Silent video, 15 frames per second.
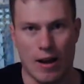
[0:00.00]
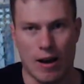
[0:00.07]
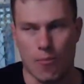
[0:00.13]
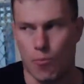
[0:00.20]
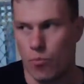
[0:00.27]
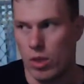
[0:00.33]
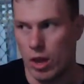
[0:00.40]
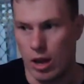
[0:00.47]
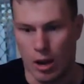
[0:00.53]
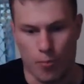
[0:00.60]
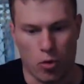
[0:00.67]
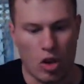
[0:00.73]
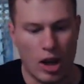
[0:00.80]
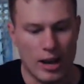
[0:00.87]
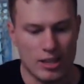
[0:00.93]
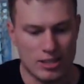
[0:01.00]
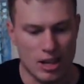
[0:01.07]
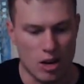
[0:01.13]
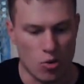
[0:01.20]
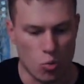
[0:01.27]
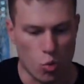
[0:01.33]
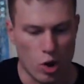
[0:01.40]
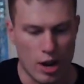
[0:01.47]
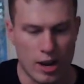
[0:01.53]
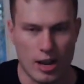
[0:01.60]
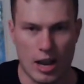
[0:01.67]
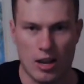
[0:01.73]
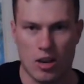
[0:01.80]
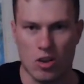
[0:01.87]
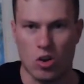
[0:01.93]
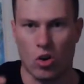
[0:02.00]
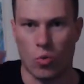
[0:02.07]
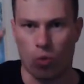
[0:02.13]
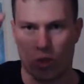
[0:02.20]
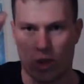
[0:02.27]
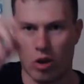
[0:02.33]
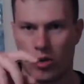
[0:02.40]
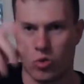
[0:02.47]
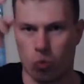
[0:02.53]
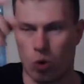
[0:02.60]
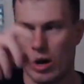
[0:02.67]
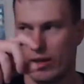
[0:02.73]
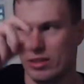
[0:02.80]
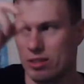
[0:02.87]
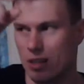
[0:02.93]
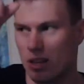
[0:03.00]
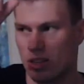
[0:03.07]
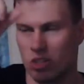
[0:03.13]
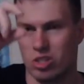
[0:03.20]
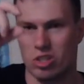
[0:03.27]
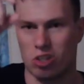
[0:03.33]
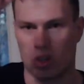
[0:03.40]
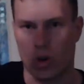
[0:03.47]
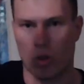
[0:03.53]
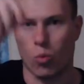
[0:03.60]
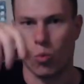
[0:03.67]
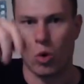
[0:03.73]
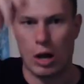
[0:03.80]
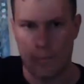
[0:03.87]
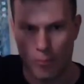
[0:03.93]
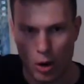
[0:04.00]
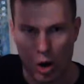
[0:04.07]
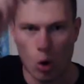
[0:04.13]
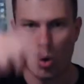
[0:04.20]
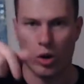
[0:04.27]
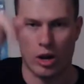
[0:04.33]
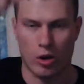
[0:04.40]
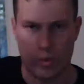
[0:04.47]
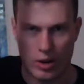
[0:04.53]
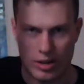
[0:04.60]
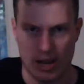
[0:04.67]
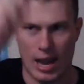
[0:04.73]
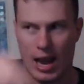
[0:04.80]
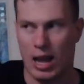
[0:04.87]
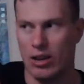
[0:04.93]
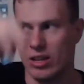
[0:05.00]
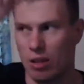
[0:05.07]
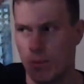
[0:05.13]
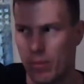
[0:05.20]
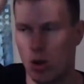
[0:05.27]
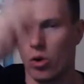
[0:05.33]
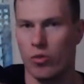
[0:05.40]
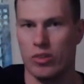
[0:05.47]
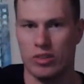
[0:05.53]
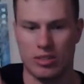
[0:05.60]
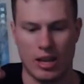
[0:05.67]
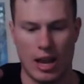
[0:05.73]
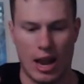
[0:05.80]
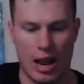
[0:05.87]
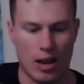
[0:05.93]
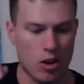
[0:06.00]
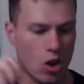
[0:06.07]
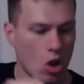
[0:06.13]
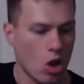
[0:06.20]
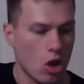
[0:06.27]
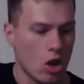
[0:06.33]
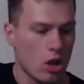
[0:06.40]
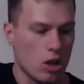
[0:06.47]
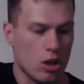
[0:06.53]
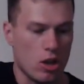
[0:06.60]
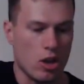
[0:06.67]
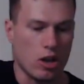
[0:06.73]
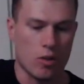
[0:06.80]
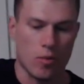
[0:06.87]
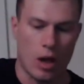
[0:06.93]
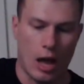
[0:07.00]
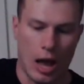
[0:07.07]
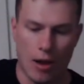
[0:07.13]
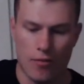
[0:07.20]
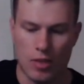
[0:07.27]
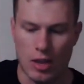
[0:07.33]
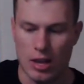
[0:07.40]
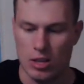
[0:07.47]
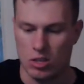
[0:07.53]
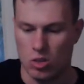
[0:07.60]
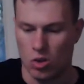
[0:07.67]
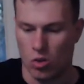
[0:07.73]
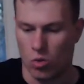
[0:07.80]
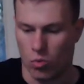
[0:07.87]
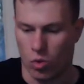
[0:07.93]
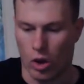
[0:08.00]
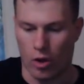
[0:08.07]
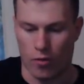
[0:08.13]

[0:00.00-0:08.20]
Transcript: a play seat rig and you've got those ones that's just got the one pole going down in the middle of the stand, you can have these, like,